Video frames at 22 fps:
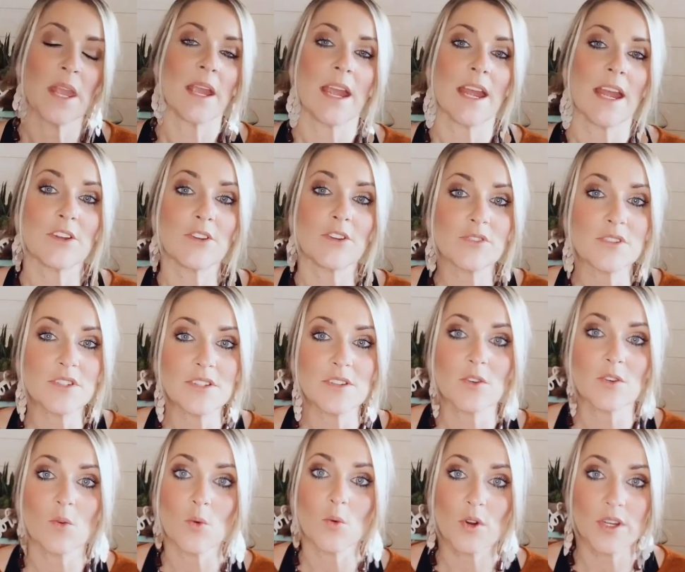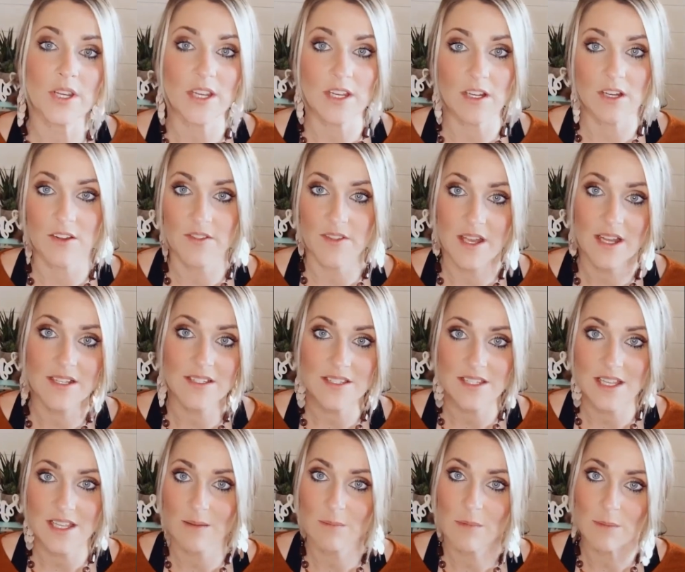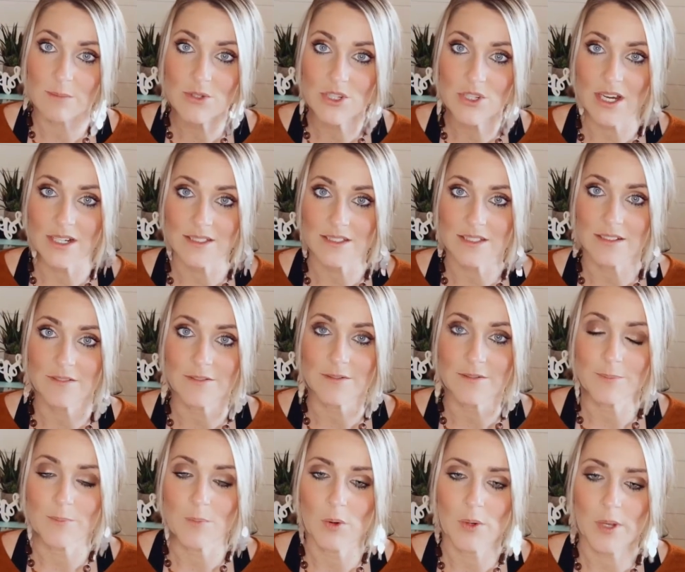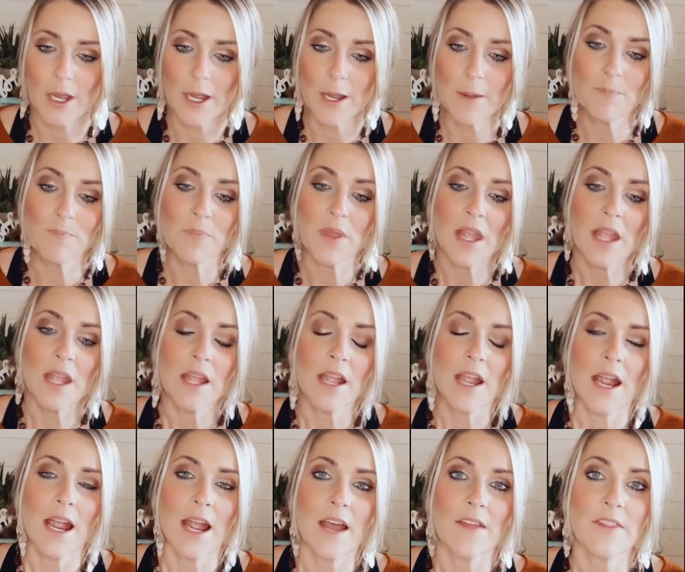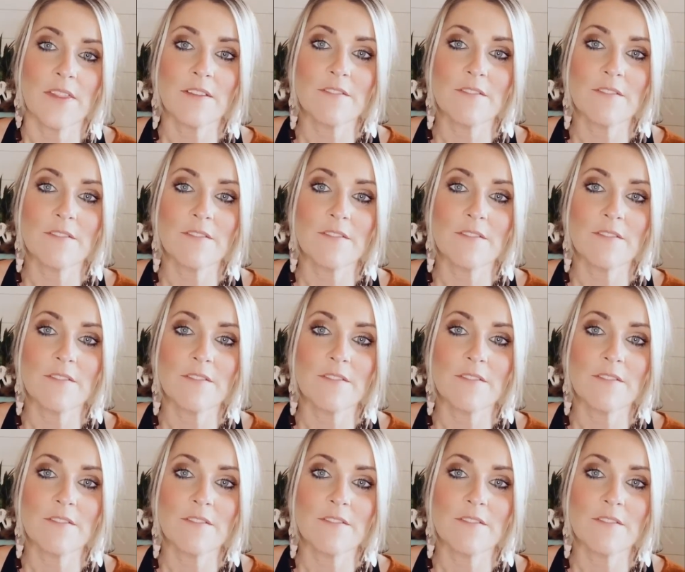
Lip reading: and you're still working on that same objective, okay? And